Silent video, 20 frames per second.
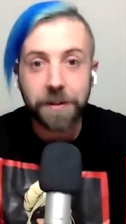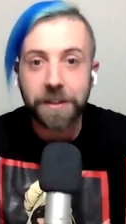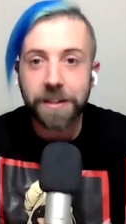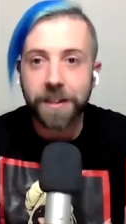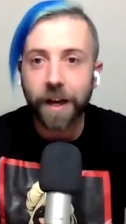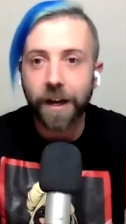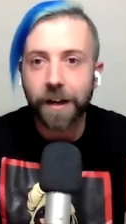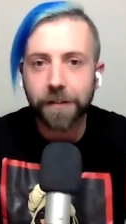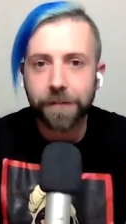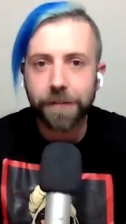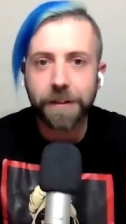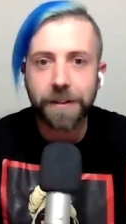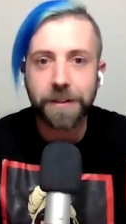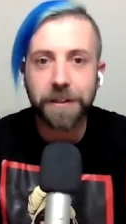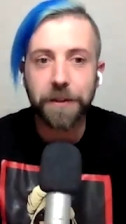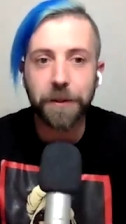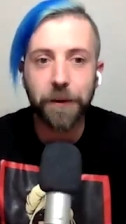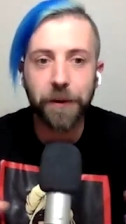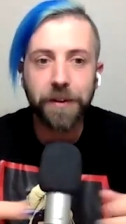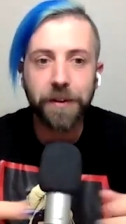You excited for the
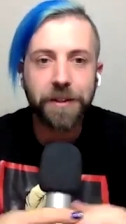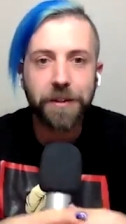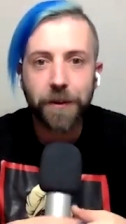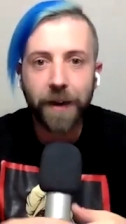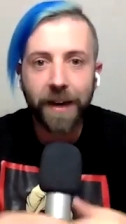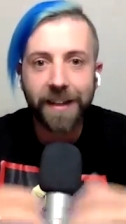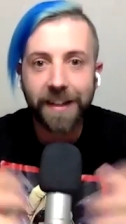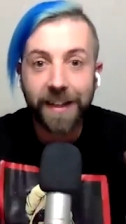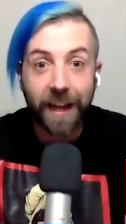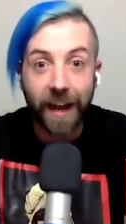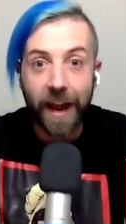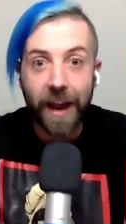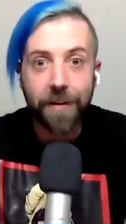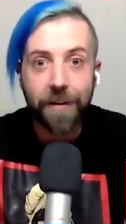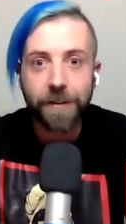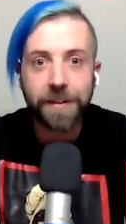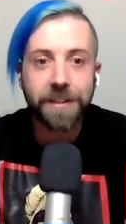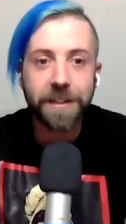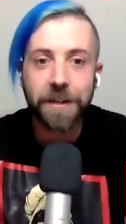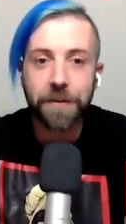tour? It's great. Like,
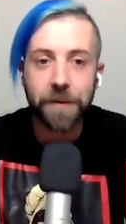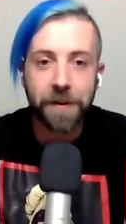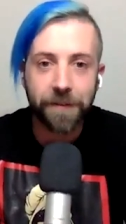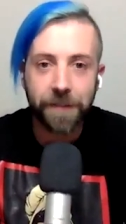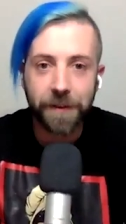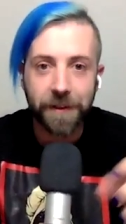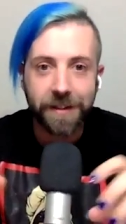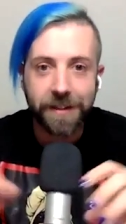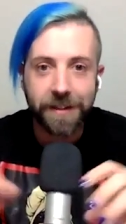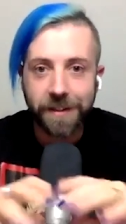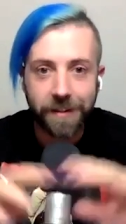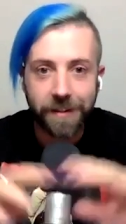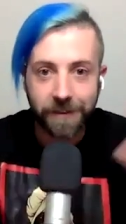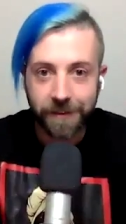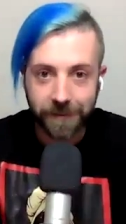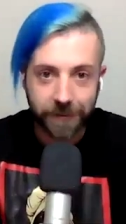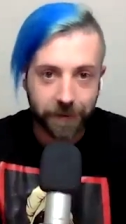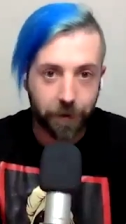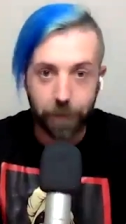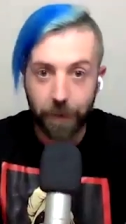every single one of you gets to
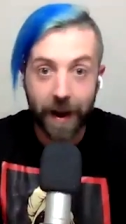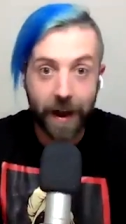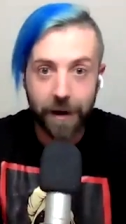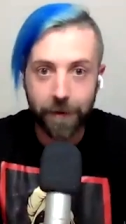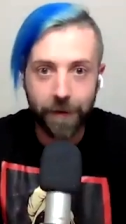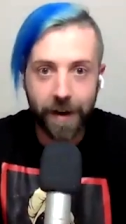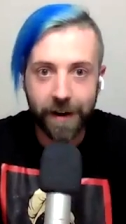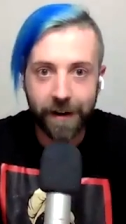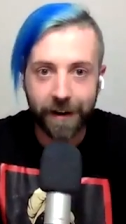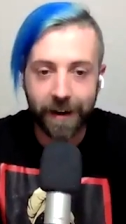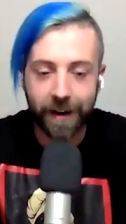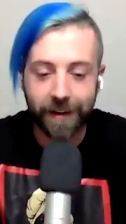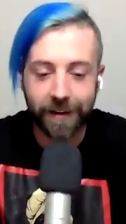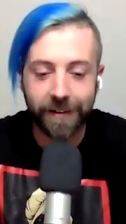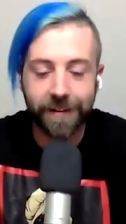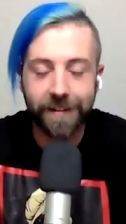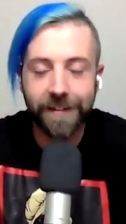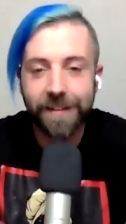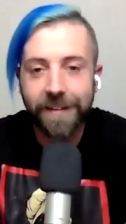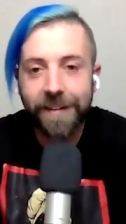just go round and round
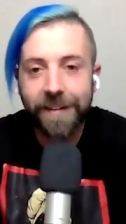together.